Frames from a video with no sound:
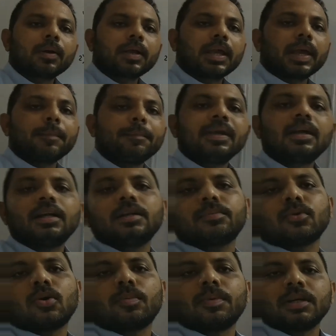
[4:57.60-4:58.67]
Chemical
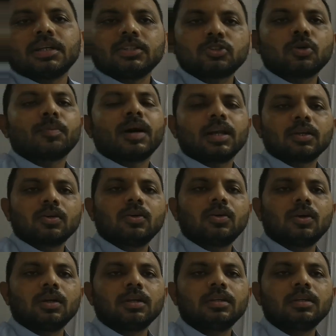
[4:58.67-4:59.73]
properties of
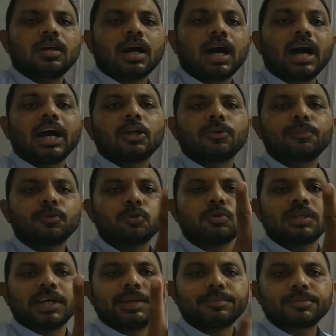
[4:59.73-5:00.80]
alcohol are of two
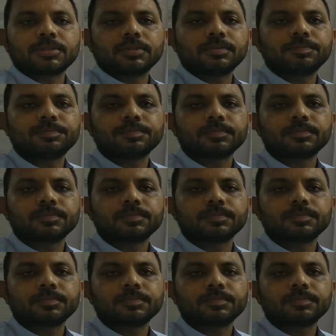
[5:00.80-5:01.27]
types.